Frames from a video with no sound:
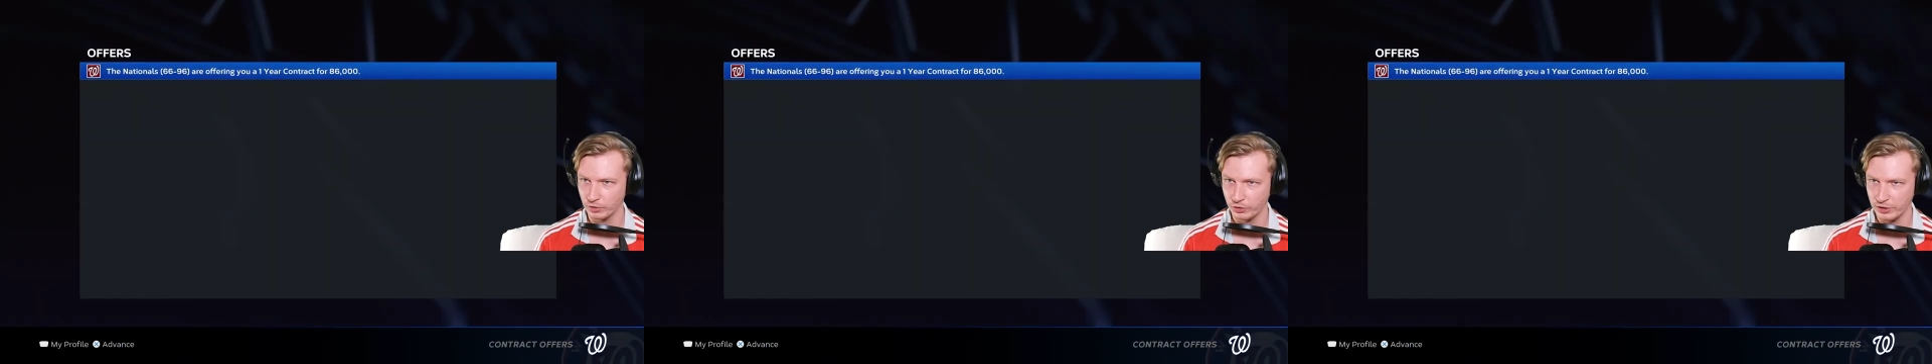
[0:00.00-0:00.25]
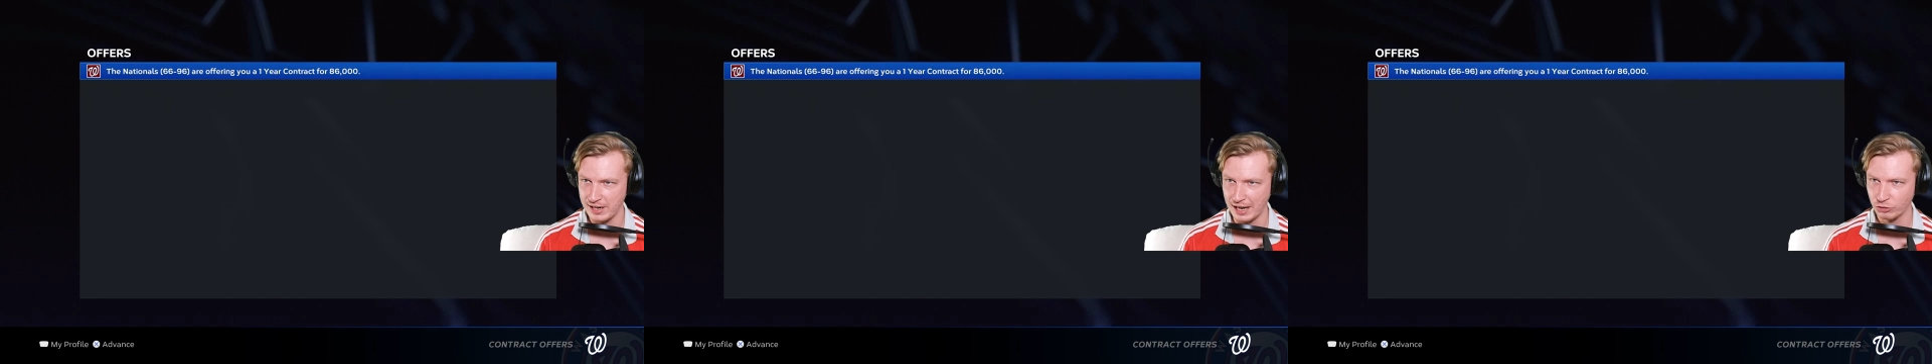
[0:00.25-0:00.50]
The
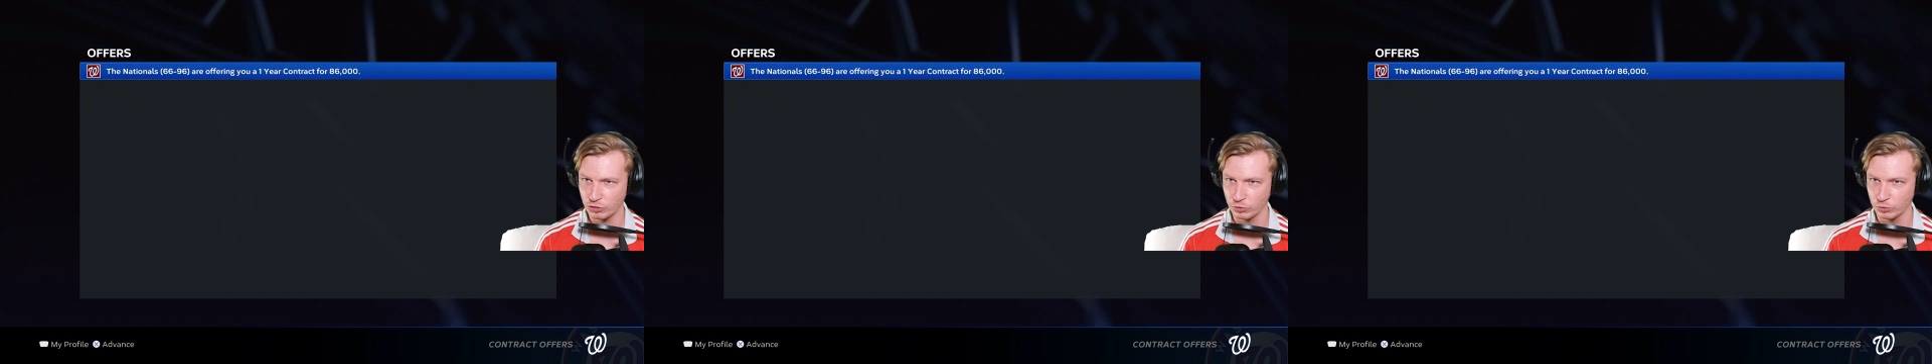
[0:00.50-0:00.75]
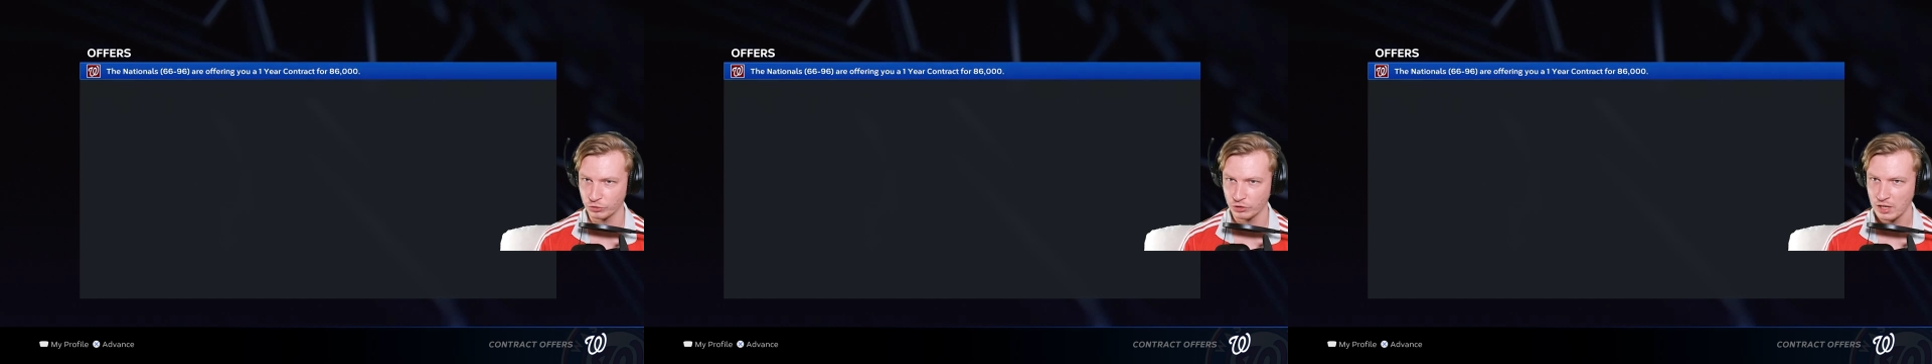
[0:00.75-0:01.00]

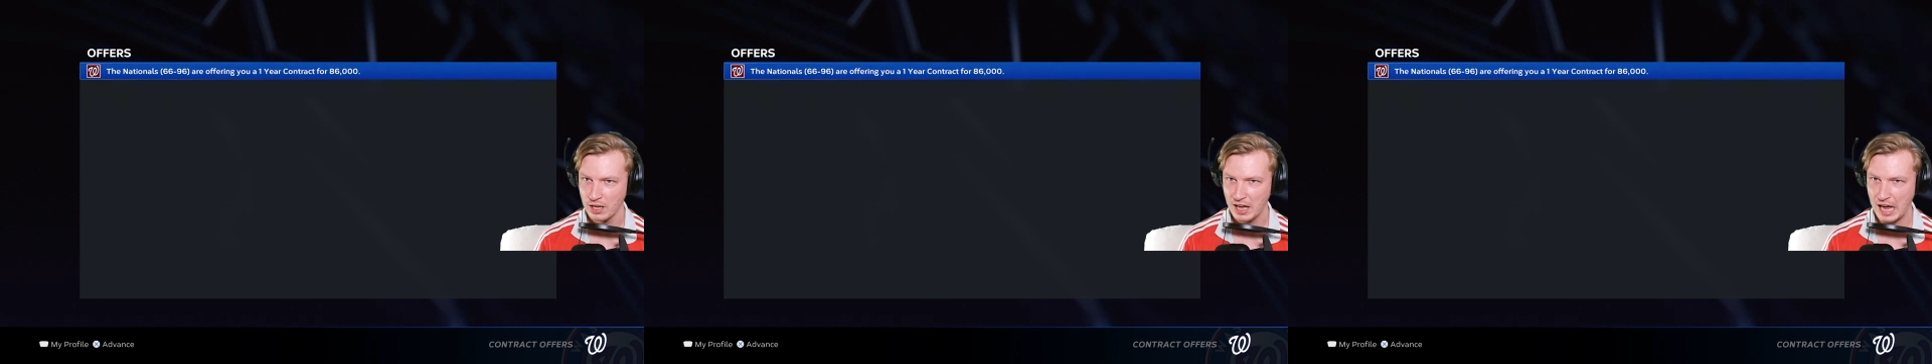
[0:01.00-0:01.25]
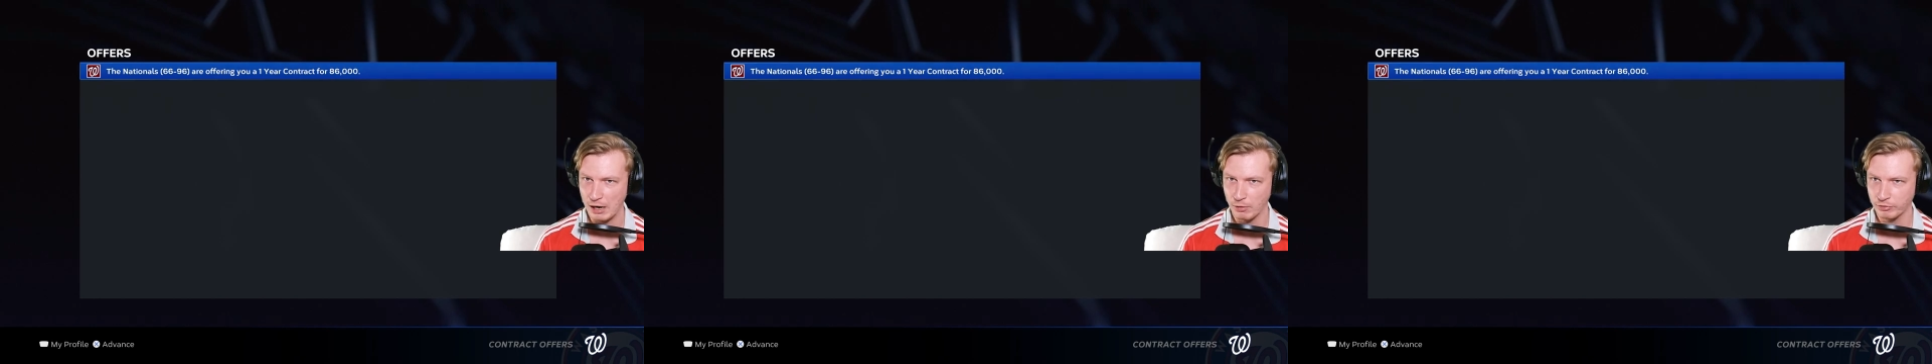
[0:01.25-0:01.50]
Nationals
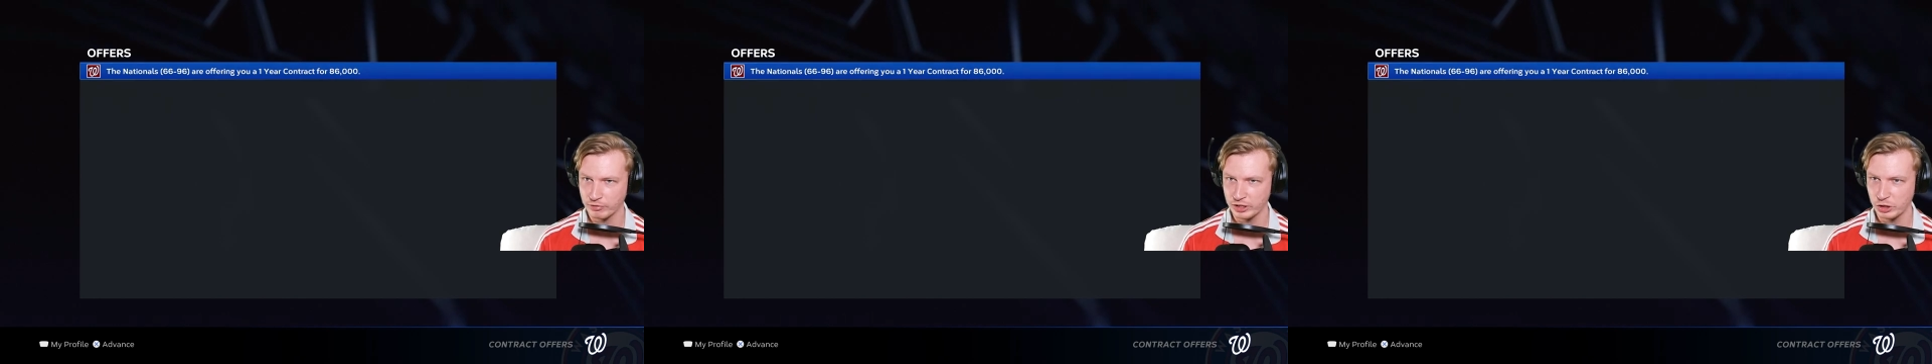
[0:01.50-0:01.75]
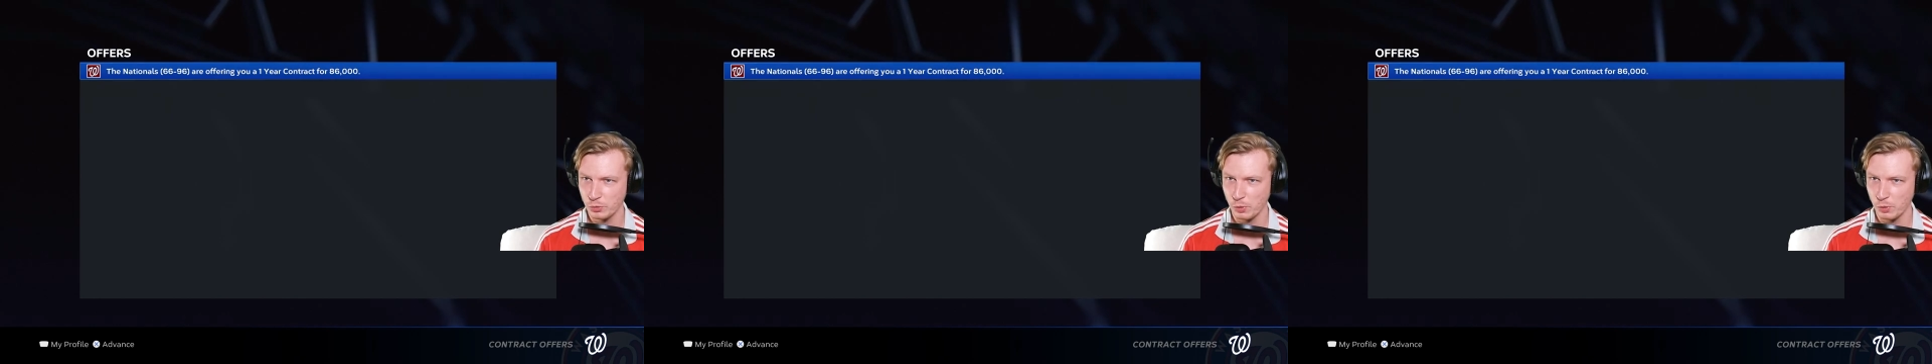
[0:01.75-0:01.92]
are offering you